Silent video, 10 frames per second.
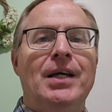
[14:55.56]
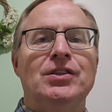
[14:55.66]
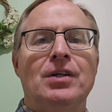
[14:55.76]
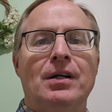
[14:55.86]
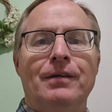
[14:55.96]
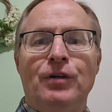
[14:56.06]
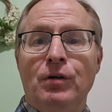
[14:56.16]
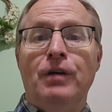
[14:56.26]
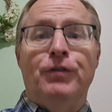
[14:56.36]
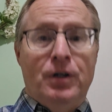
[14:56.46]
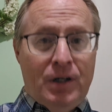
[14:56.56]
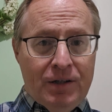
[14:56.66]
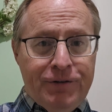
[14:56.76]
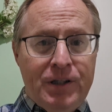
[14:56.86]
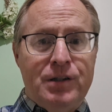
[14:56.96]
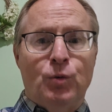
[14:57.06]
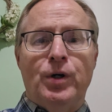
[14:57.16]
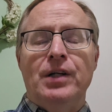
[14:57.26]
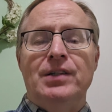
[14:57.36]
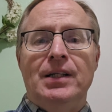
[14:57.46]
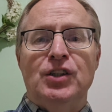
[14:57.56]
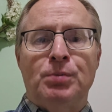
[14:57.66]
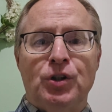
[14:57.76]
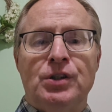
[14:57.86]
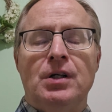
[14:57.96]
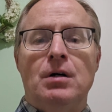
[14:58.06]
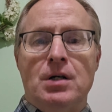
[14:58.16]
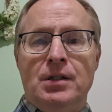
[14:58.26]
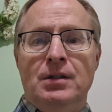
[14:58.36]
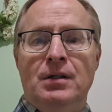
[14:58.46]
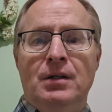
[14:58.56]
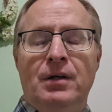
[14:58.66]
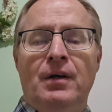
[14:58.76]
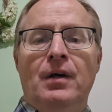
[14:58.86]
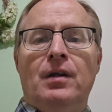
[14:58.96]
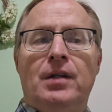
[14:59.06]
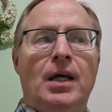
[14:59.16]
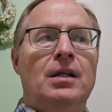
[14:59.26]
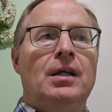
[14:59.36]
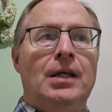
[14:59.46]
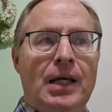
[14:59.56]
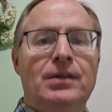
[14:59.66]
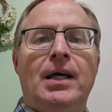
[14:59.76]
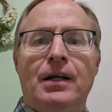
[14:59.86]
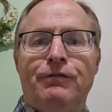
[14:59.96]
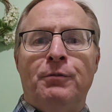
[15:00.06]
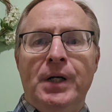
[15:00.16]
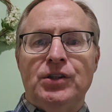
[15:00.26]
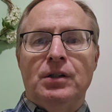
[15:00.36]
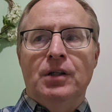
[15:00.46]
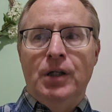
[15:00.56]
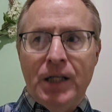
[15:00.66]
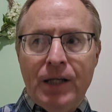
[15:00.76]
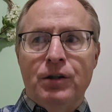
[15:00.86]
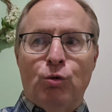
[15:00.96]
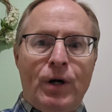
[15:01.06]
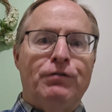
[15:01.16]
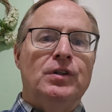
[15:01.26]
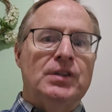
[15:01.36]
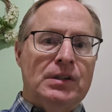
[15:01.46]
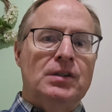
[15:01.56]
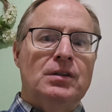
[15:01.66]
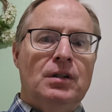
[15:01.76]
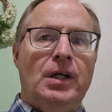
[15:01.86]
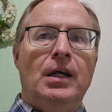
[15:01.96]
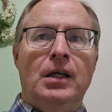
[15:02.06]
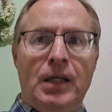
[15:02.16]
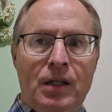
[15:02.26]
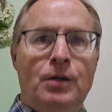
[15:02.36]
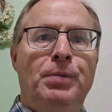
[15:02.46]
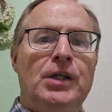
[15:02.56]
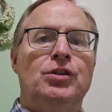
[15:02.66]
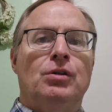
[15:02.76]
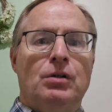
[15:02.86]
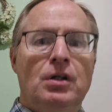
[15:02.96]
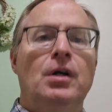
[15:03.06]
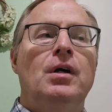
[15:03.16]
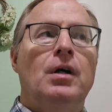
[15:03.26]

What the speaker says: is done, if you're confident that we're going to take this person on, then get that information, get the references, okay, get the picture,